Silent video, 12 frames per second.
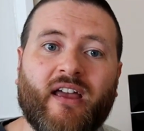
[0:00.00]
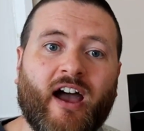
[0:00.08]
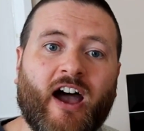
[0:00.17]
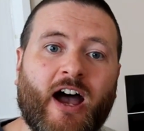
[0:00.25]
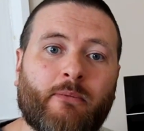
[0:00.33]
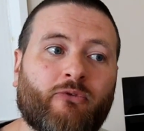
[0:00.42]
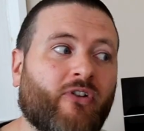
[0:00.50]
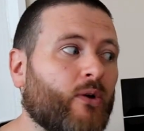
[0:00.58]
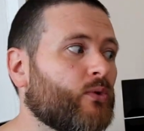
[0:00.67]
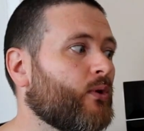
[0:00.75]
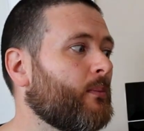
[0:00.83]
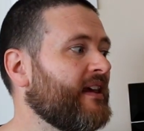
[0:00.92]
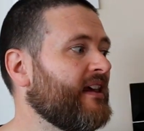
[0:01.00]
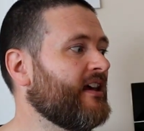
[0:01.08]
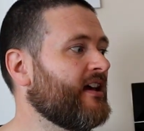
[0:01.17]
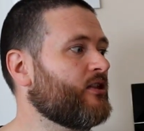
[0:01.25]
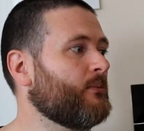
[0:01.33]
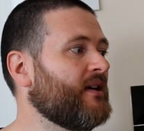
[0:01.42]
Right, there'll
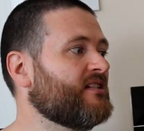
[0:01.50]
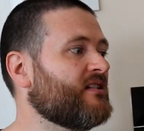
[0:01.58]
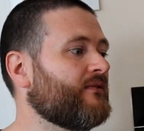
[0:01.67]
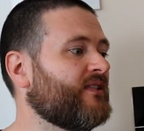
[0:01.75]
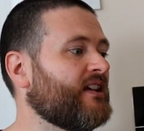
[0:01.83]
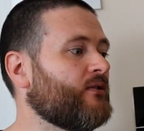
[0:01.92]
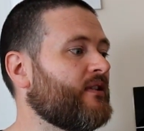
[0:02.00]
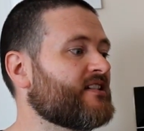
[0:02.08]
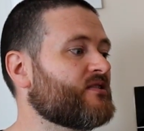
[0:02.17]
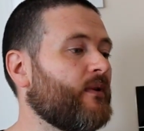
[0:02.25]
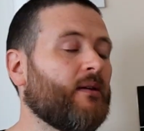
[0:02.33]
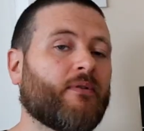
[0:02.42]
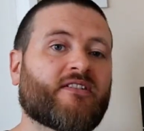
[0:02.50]
be another video next week,